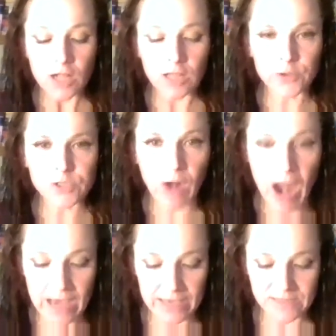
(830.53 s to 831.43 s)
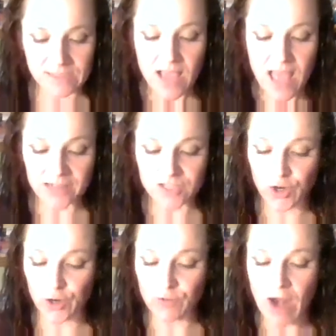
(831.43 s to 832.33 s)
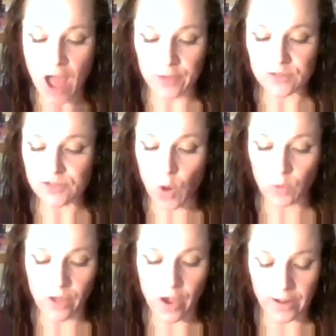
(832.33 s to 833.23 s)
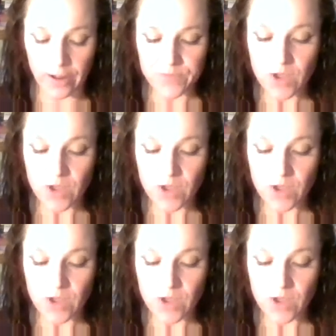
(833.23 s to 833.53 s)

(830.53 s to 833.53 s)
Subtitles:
"Close your eyes and turn round. Don't look."